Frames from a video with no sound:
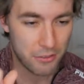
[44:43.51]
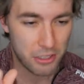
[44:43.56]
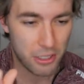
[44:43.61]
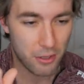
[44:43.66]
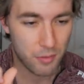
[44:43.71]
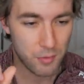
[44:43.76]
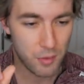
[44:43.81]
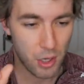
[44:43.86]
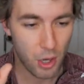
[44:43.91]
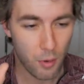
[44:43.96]

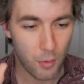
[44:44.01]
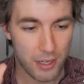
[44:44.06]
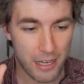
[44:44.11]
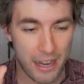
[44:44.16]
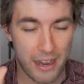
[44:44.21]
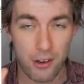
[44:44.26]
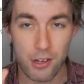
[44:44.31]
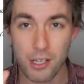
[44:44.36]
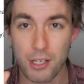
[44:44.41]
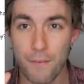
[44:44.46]
no
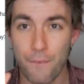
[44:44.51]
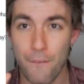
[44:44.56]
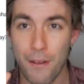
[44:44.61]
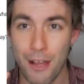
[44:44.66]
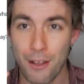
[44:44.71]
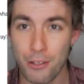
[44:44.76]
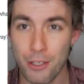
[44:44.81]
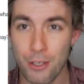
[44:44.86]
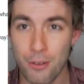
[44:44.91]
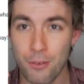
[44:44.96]
inherent
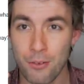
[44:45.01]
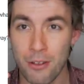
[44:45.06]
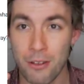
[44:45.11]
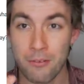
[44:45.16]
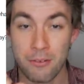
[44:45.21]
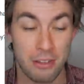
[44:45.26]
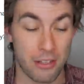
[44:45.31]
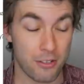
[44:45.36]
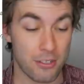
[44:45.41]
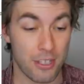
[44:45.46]
value.
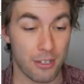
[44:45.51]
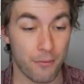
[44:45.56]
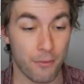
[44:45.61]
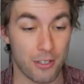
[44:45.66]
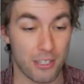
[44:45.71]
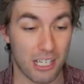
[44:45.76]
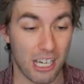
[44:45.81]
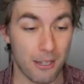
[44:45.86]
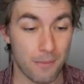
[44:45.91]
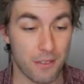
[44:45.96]
There's
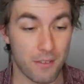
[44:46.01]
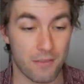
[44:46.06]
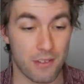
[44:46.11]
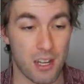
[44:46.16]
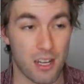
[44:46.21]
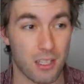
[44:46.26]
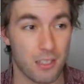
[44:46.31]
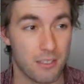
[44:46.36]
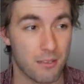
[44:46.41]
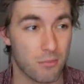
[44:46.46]
different types of
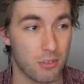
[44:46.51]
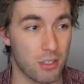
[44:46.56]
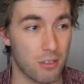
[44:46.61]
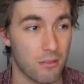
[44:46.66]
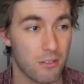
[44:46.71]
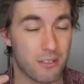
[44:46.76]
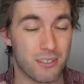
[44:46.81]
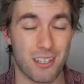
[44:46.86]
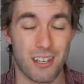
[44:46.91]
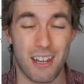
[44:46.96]
nihilism
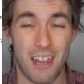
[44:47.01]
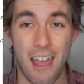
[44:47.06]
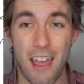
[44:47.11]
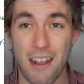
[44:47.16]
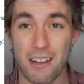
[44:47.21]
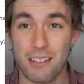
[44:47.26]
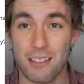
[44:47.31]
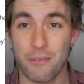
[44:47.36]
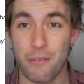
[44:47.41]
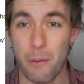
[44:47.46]
too. There's like
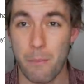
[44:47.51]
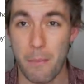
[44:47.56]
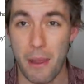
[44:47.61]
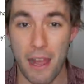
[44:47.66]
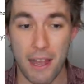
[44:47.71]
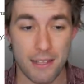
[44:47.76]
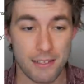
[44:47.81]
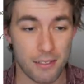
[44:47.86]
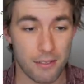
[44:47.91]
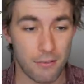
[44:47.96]
active and
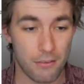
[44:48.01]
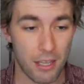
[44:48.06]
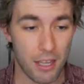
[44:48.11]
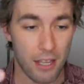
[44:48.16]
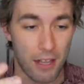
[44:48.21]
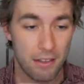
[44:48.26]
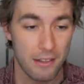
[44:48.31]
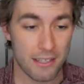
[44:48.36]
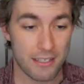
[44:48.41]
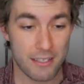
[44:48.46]
passive.
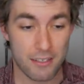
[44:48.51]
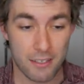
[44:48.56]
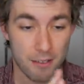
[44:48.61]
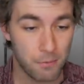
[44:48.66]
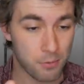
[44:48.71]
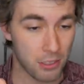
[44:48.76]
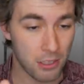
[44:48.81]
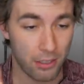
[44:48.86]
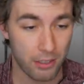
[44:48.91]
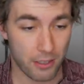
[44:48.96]
This is
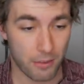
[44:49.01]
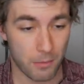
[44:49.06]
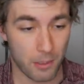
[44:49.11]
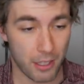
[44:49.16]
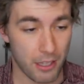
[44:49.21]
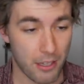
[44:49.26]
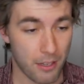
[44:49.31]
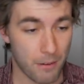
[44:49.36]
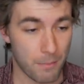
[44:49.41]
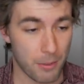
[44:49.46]
completely
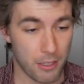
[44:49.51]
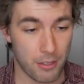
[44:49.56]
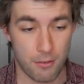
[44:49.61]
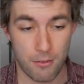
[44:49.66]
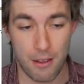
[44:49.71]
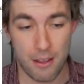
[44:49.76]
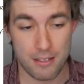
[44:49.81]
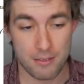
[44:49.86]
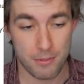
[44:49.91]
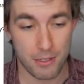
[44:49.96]
unrelated, but
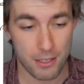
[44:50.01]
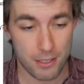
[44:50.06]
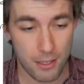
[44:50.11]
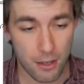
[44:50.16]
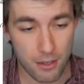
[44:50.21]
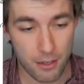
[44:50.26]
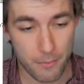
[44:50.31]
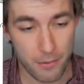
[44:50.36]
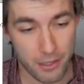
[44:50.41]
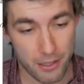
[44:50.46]
you asked me to
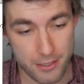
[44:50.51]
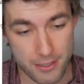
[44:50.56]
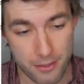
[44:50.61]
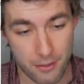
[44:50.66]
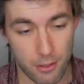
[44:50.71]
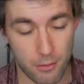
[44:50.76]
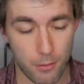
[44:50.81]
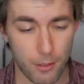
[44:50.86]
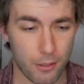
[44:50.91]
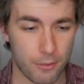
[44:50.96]
talk about it,
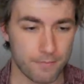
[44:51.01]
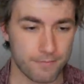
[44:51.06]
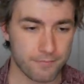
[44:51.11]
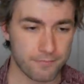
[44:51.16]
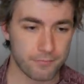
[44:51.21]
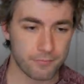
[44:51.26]
so I will.